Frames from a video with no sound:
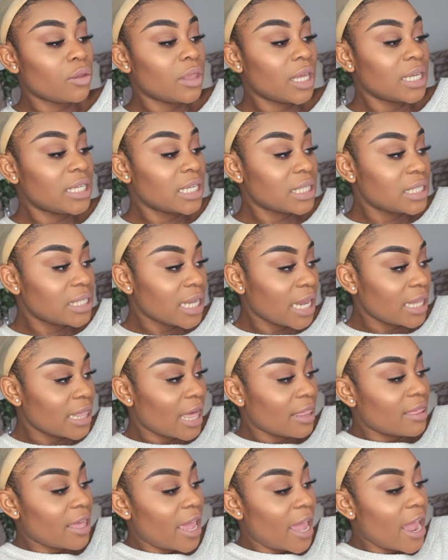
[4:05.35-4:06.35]
they did say
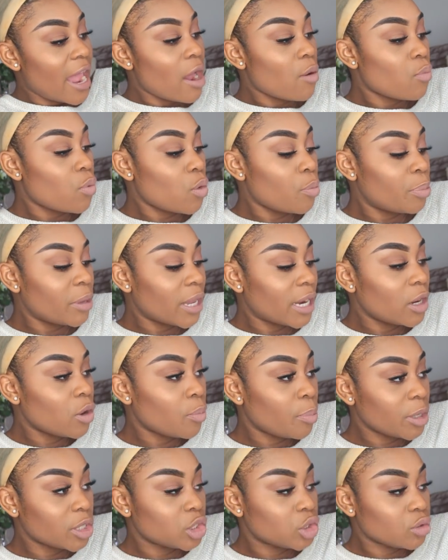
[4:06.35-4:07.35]
that the hair will be a little
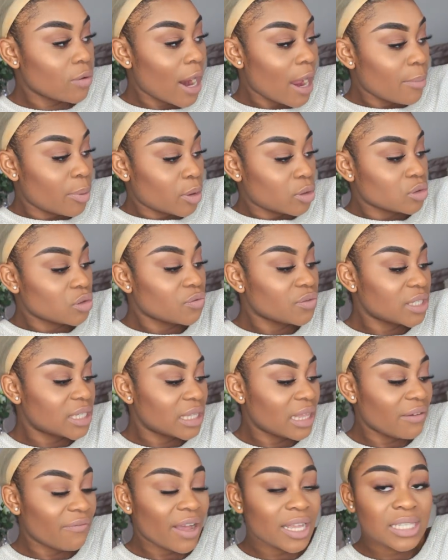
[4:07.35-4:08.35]
bit dry because obviously
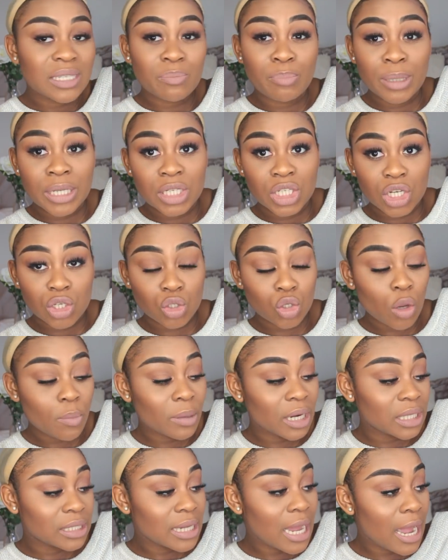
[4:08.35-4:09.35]
they've had to bleach it so
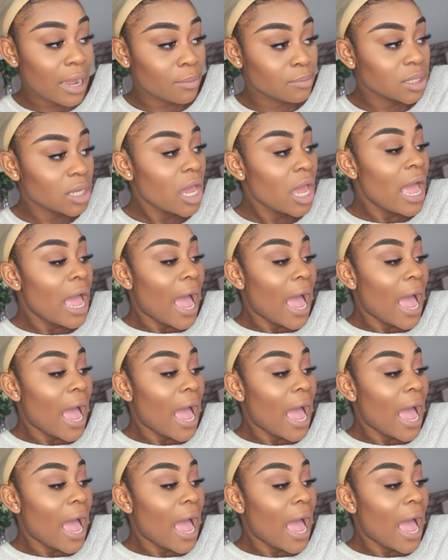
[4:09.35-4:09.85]
many times,